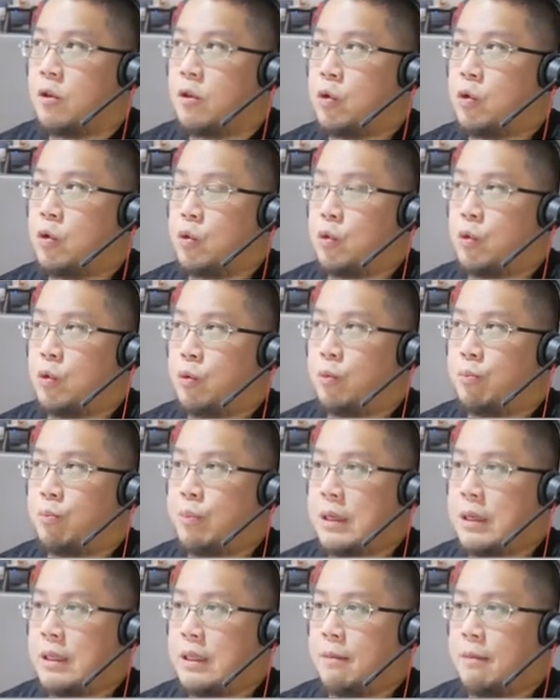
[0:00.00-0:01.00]
to
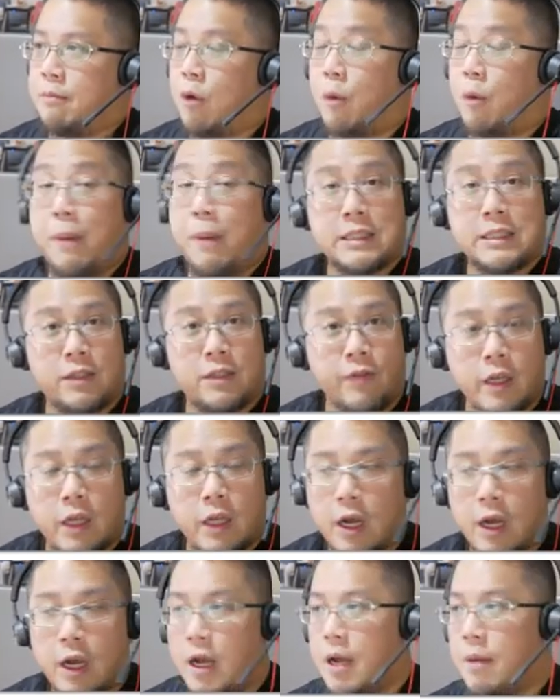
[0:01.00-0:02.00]
building more passive
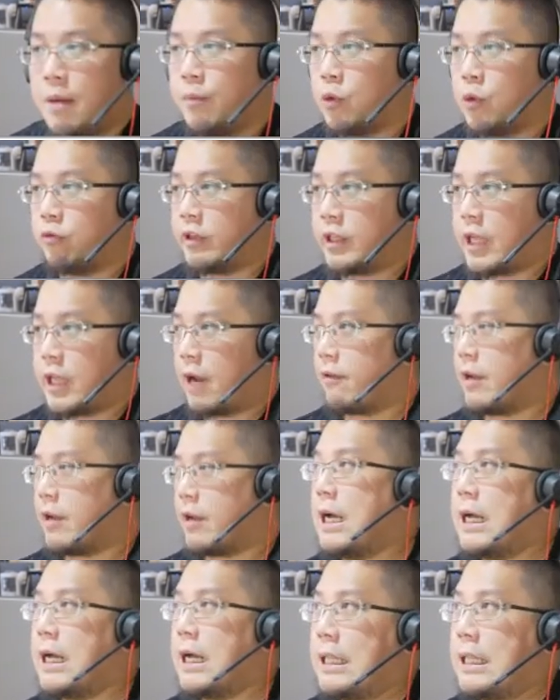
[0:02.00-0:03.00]
income, to retiring
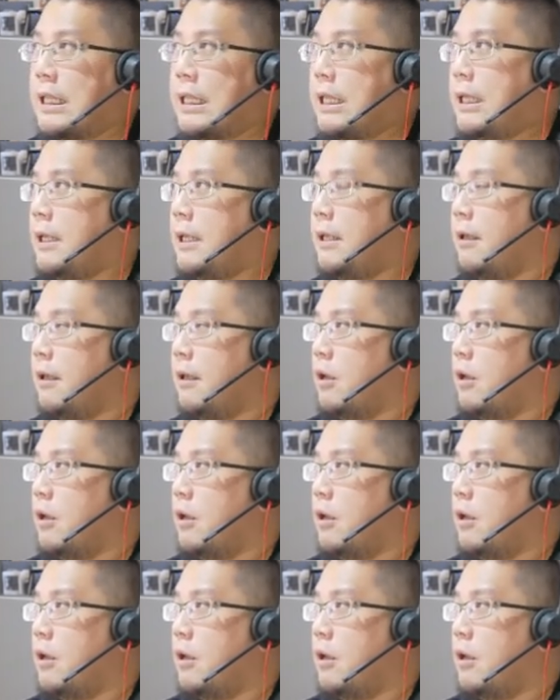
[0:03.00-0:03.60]
early,